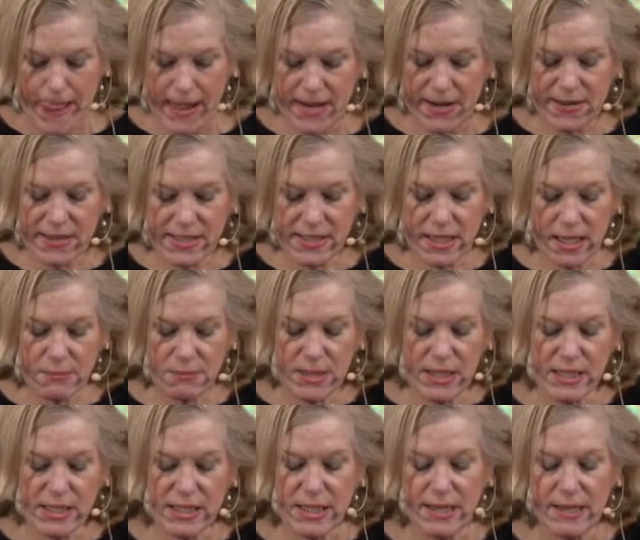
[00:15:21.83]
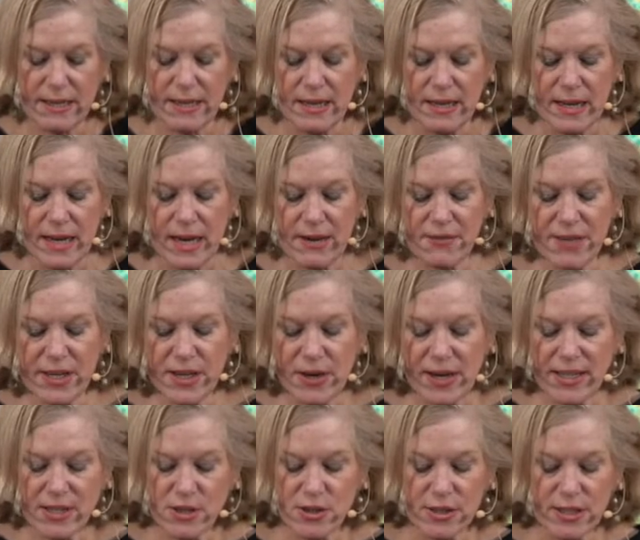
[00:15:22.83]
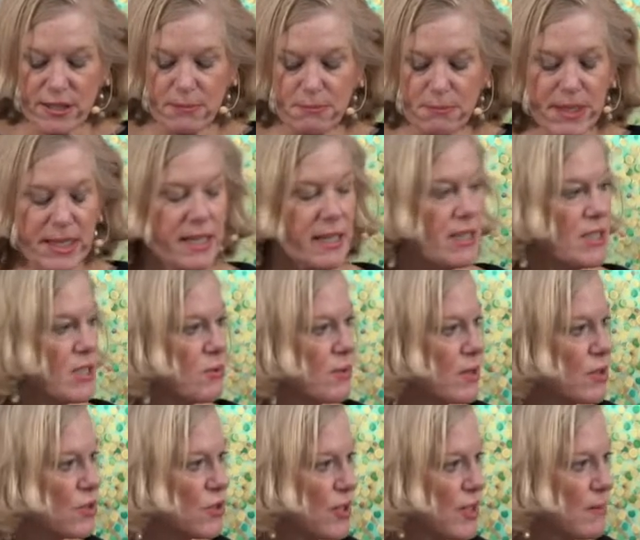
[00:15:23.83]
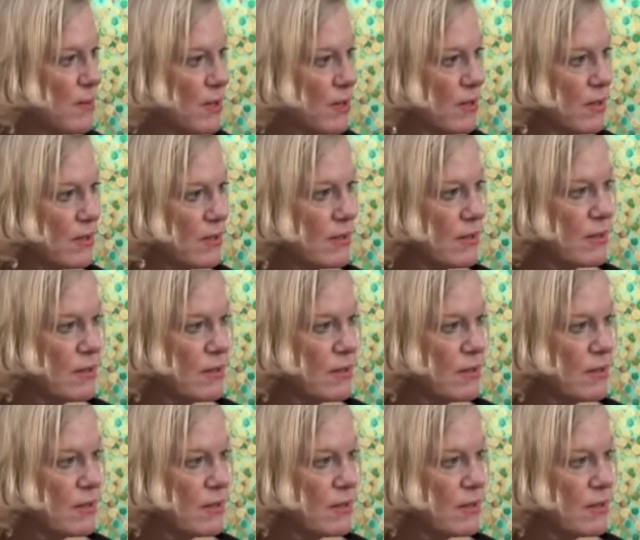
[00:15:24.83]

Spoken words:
Harriet Tubman said, "Every great dream begins with a dreamer."